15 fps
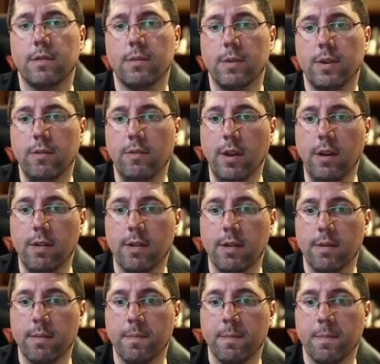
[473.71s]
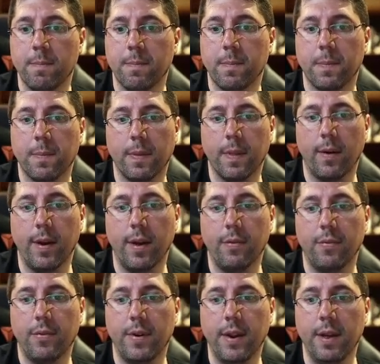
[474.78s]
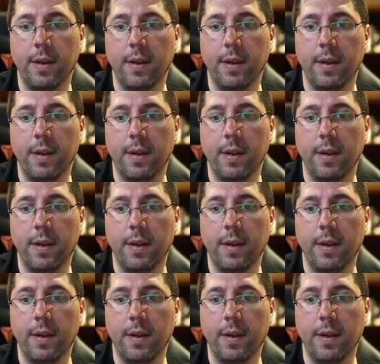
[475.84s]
e6. Now f3,